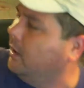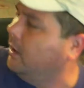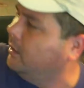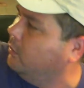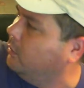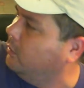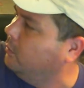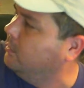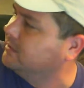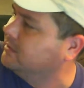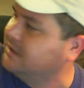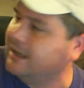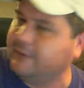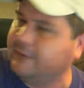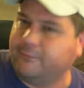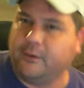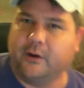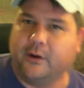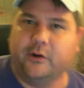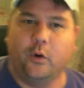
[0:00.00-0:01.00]
I know what it was. I had the
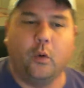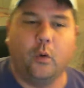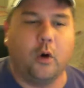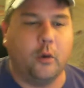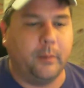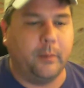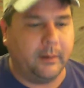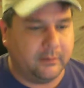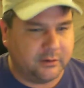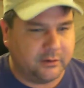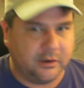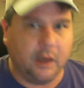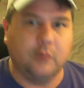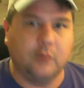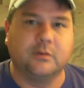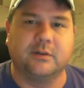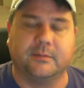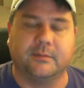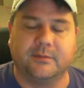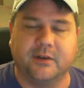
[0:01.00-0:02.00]
front door open. I was
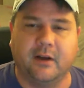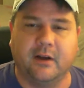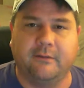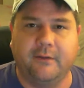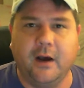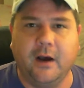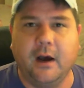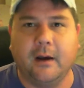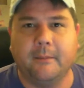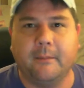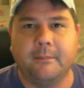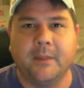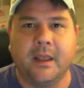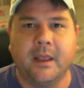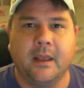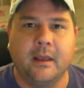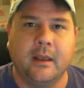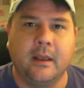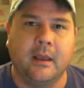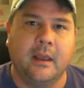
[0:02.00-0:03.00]
loading some stuff up.
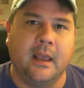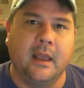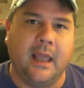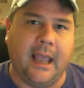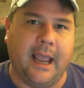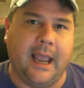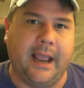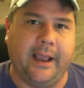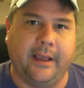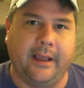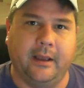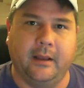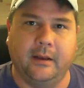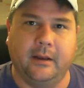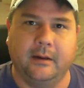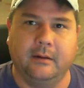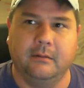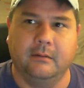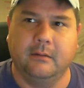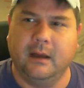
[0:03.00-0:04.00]

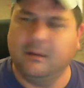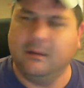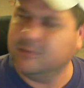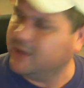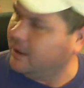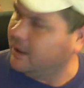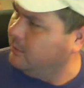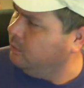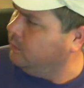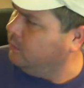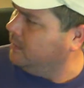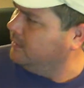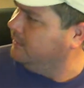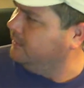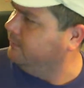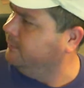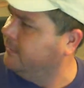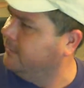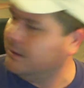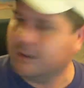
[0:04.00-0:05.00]
And I was like, what the
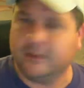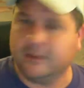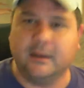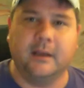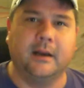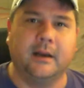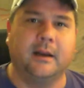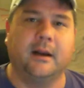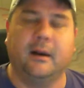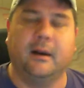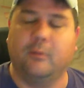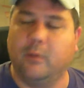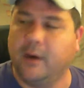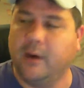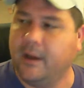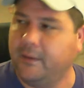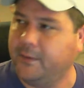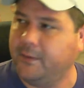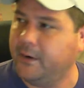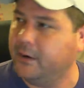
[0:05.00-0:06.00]
fuck? And then I went
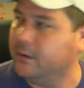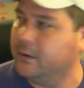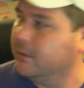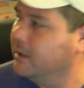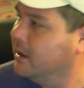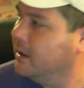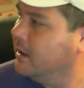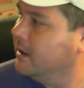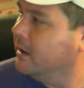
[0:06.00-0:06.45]
out there.